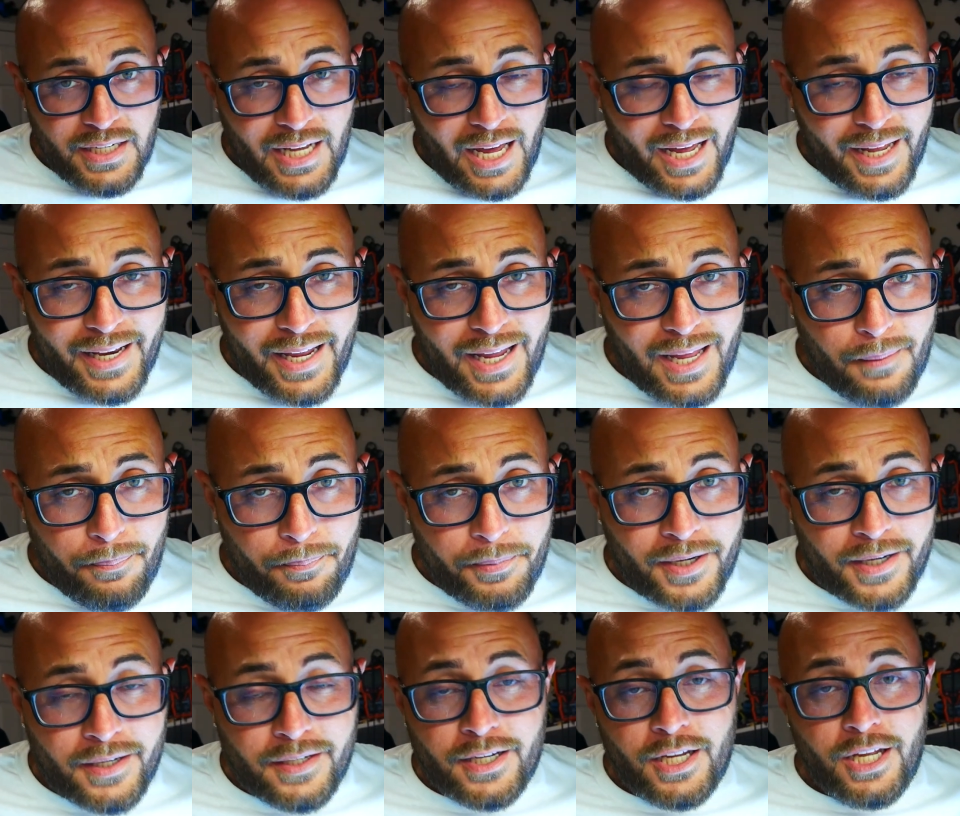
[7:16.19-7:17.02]
Not
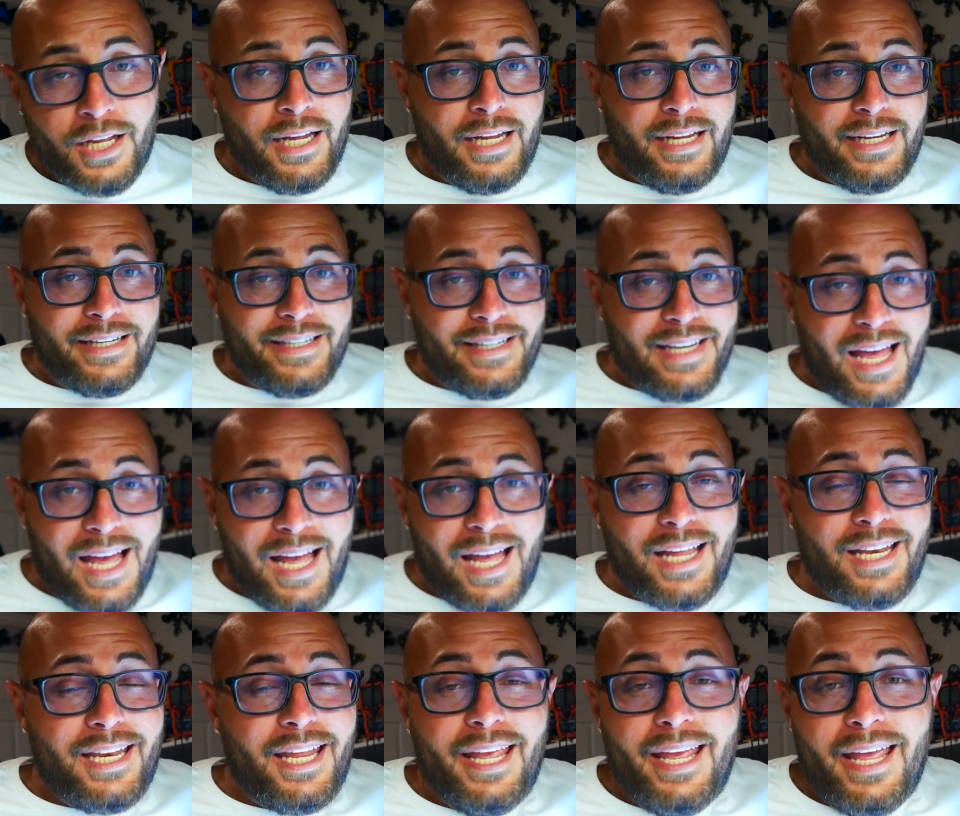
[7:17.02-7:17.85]
happening.
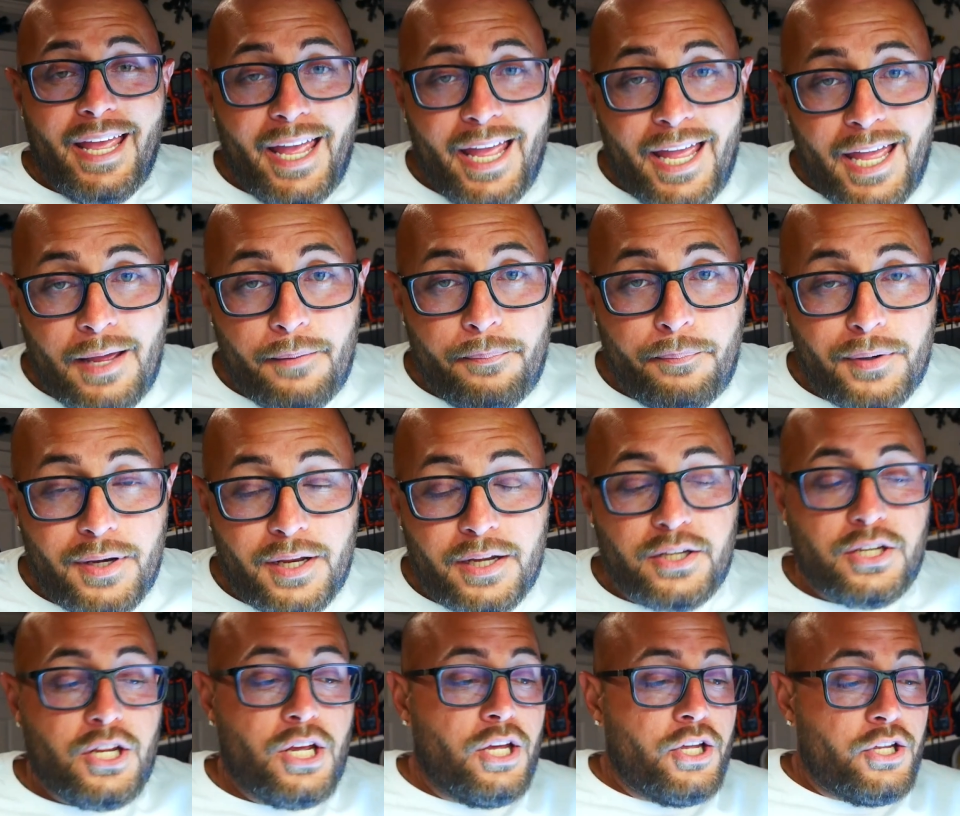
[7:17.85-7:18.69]
Not
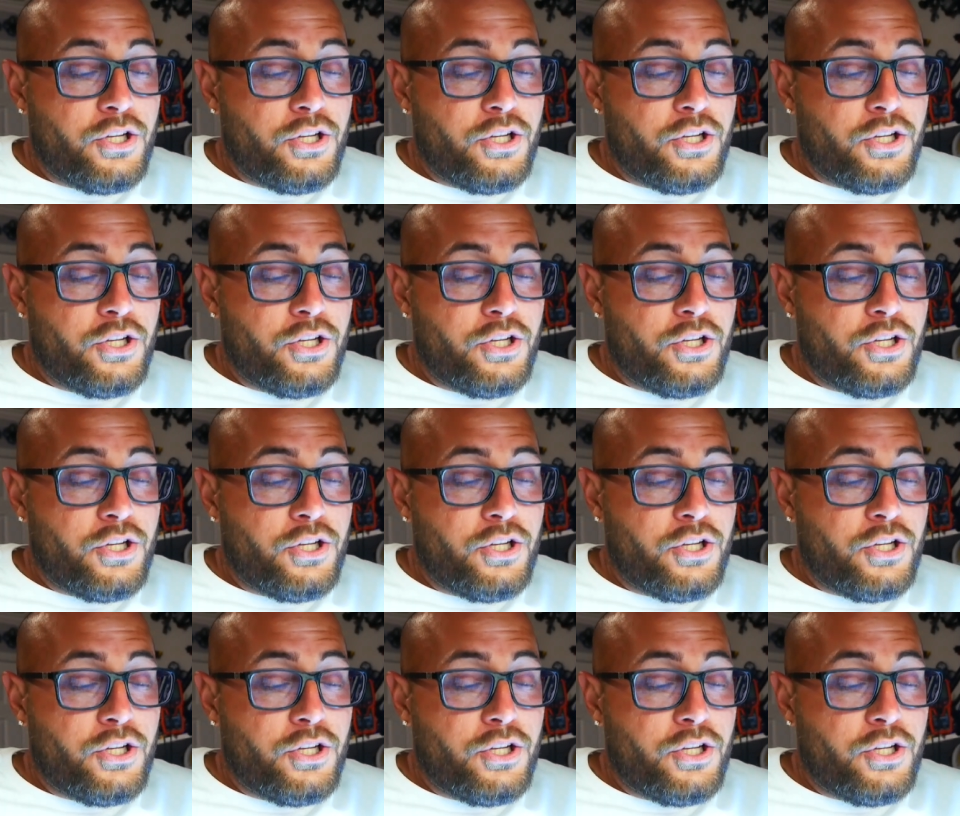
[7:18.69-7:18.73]
happening.